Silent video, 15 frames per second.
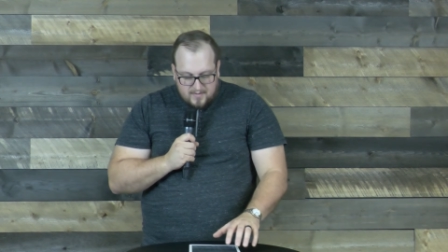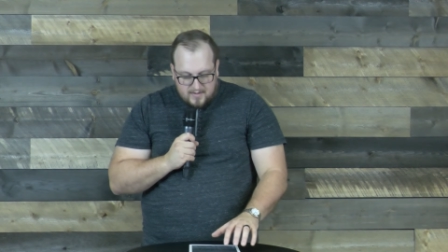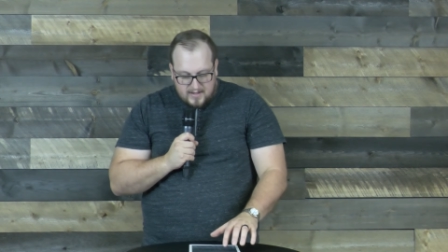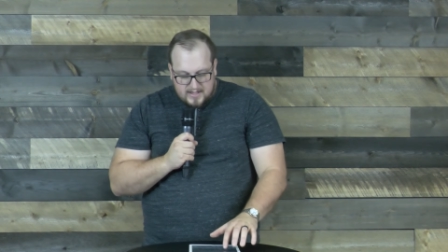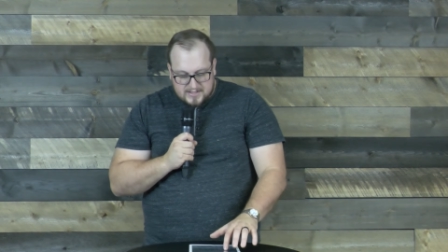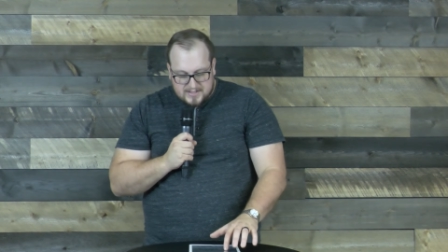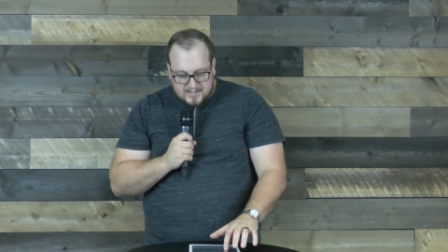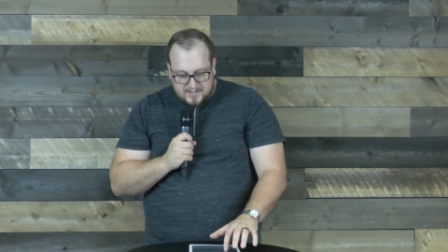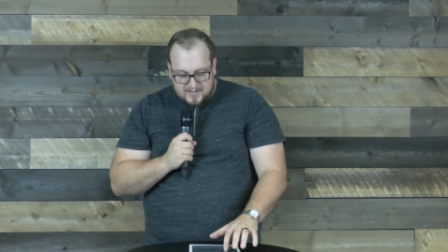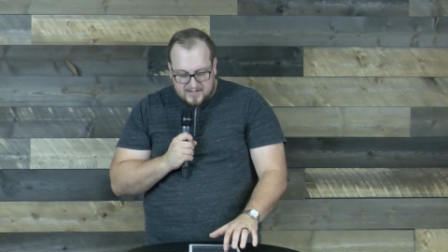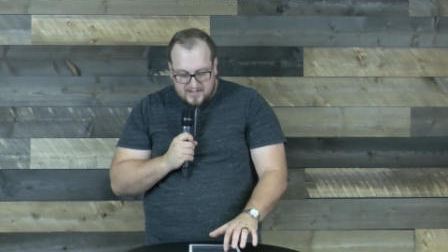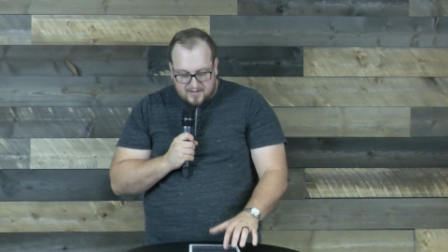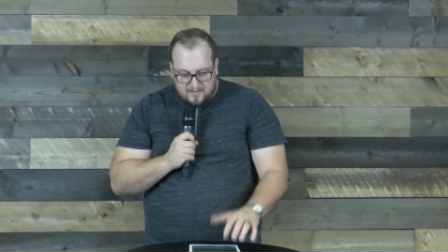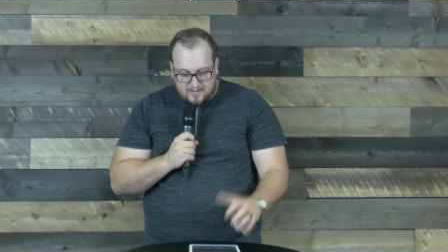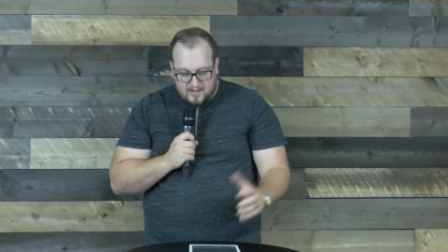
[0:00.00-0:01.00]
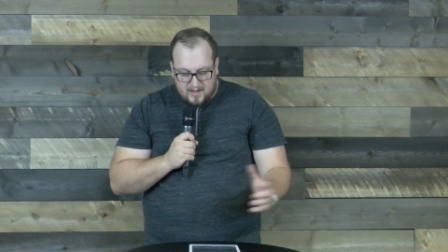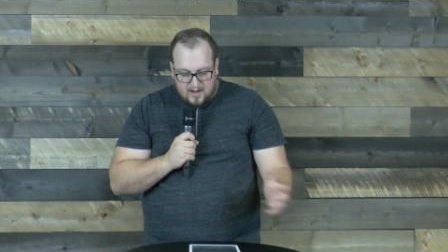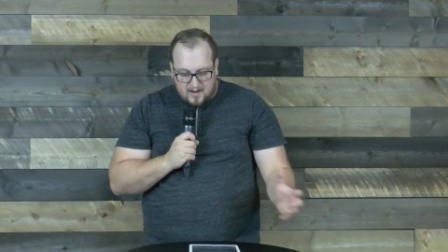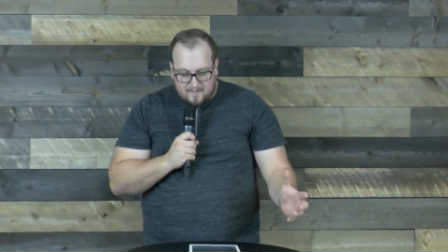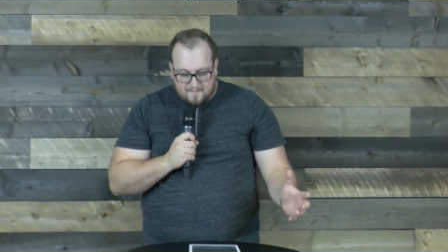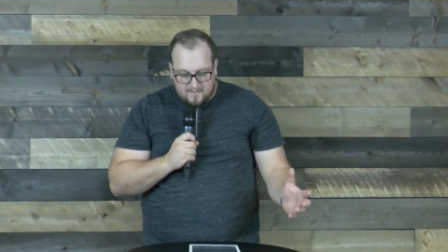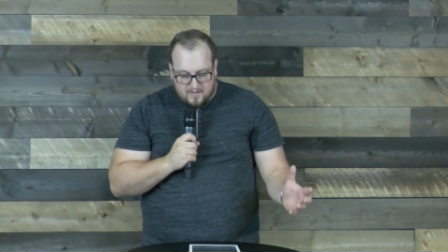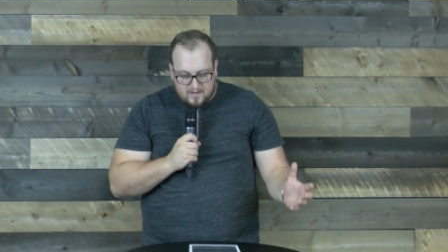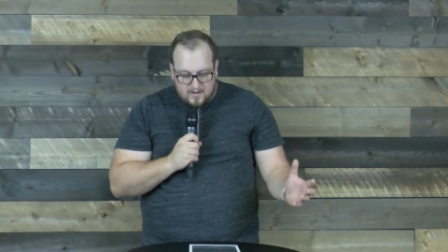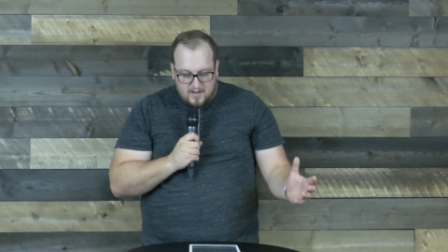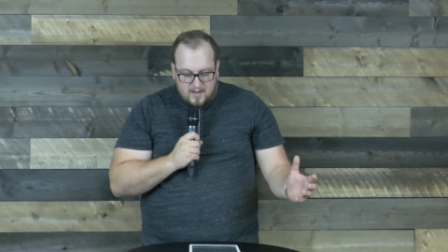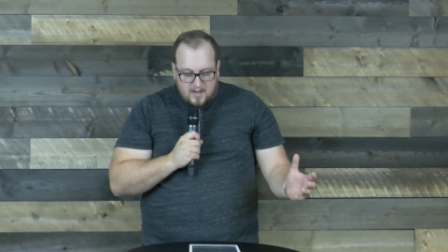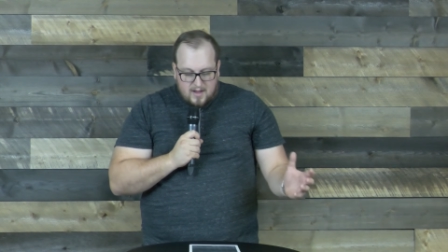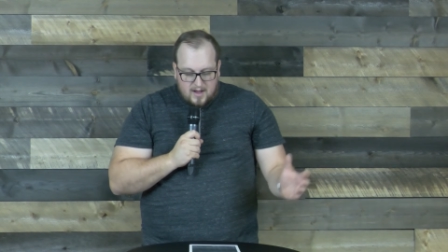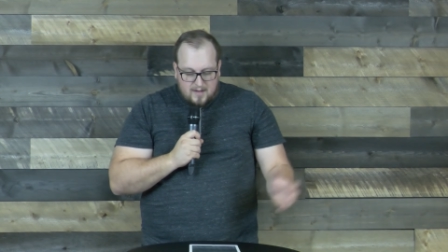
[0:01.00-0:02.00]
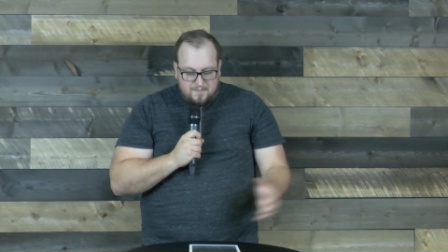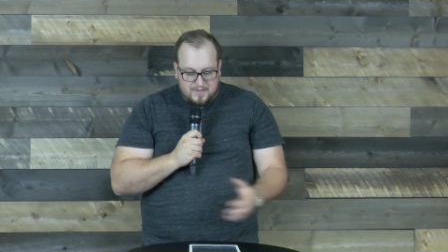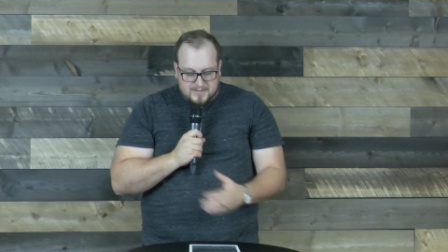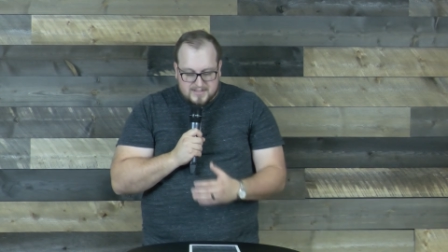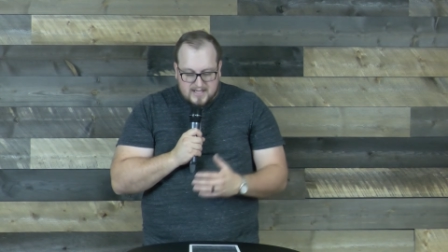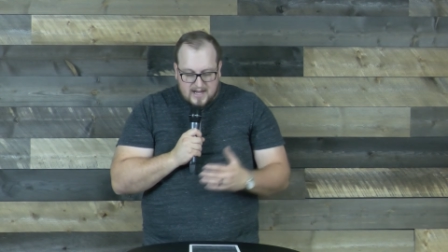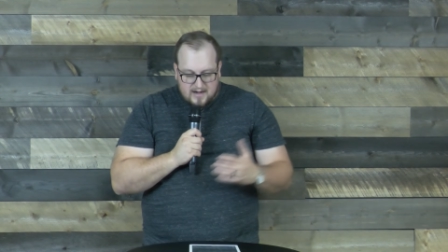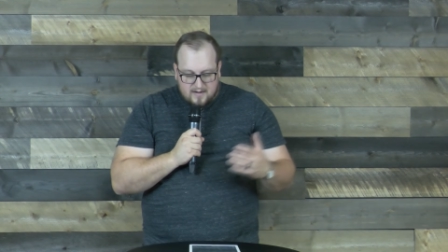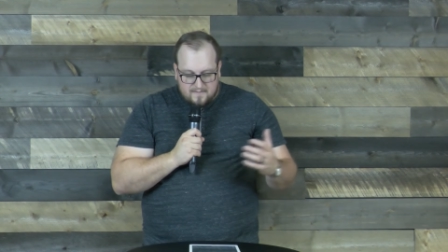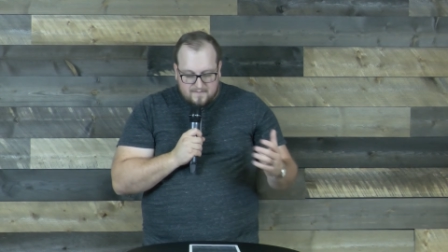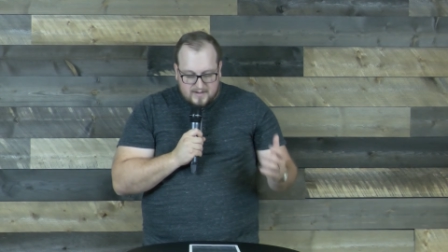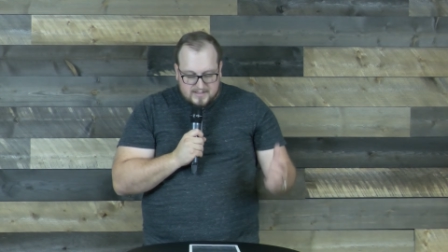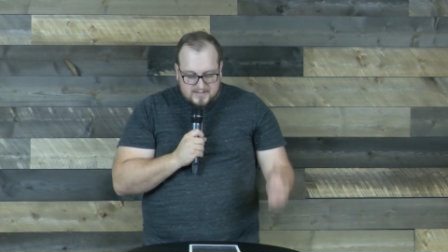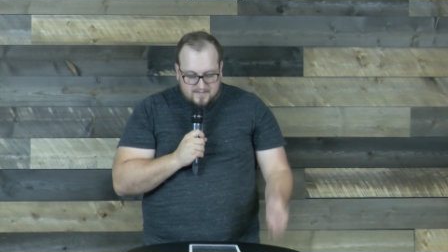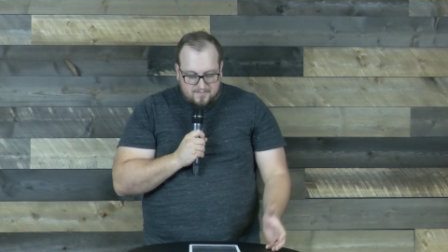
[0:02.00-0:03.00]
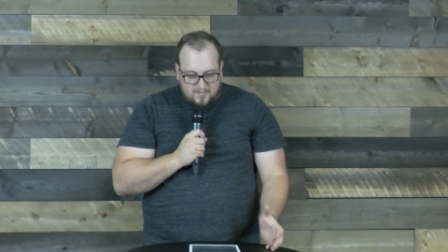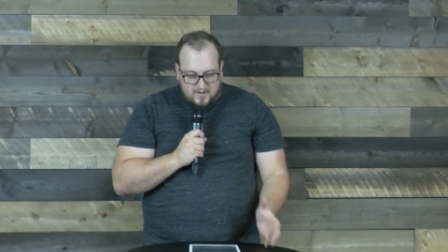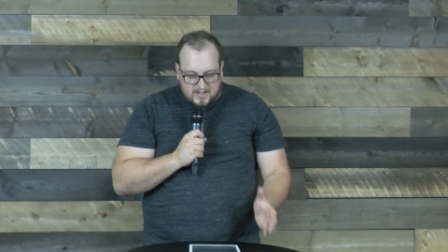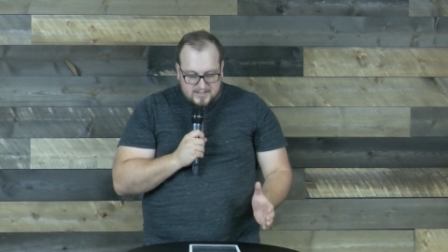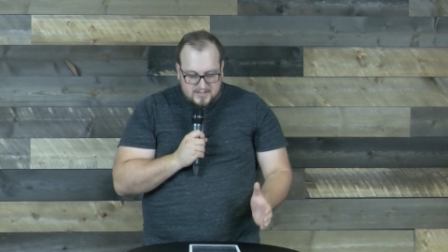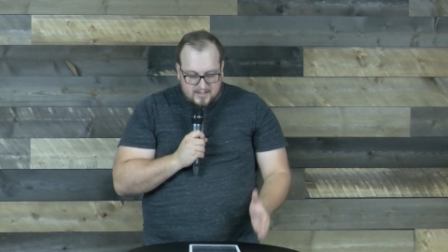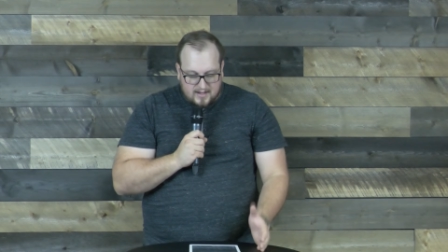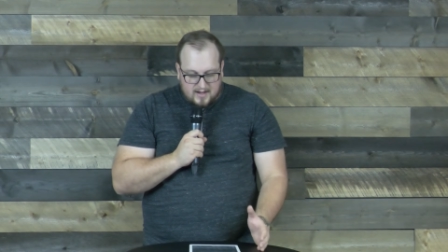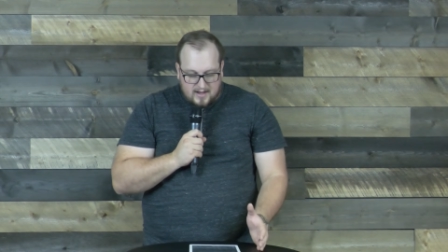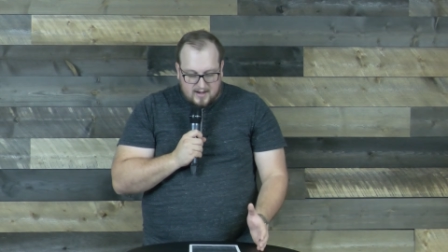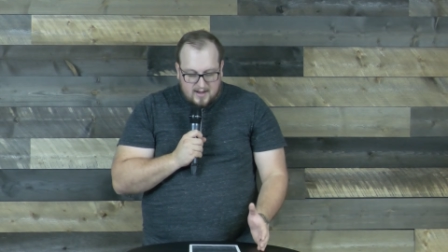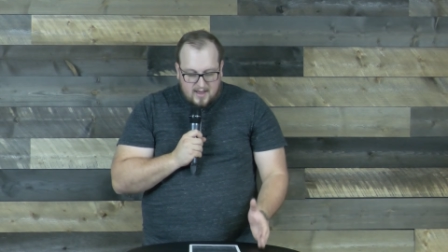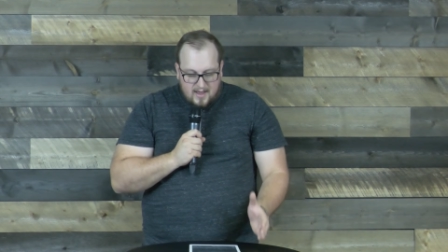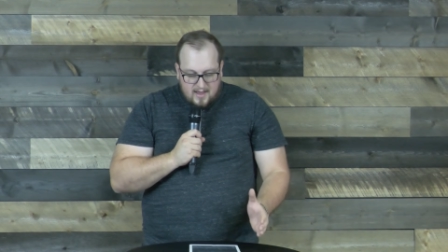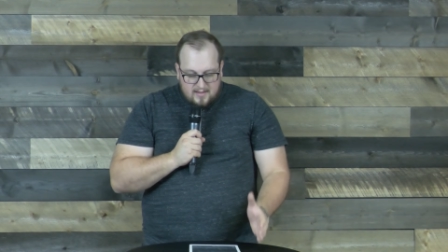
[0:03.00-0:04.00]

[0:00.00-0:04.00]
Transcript: let us continually offer up a sacrifice of praise to God.